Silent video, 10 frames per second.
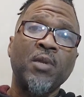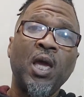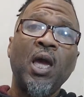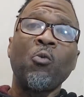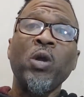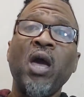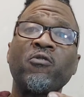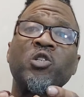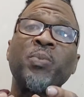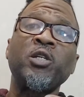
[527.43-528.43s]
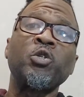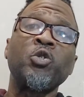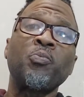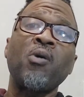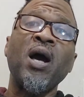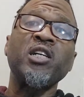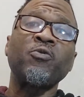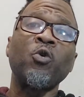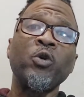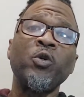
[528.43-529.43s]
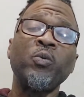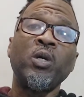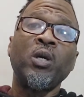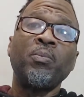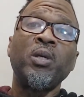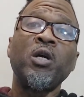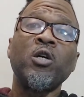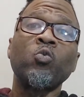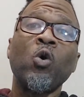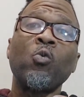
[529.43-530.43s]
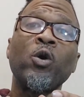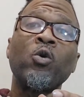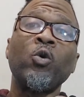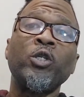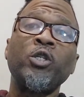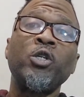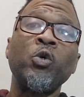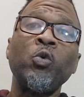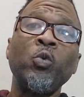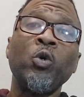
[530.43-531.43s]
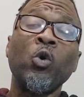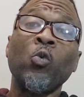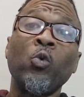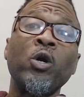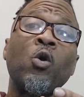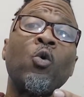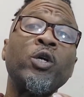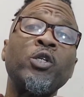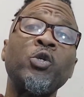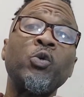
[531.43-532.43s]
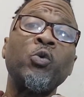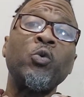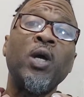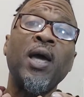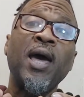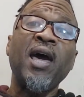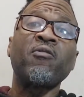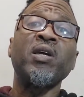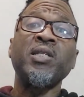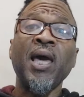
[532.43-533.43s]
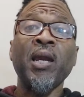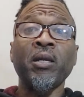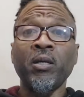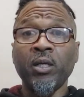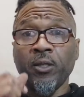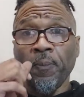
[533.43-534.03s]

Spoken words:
And we have a special surprise for you, because what we're going to do, we're going to have a talent hunt.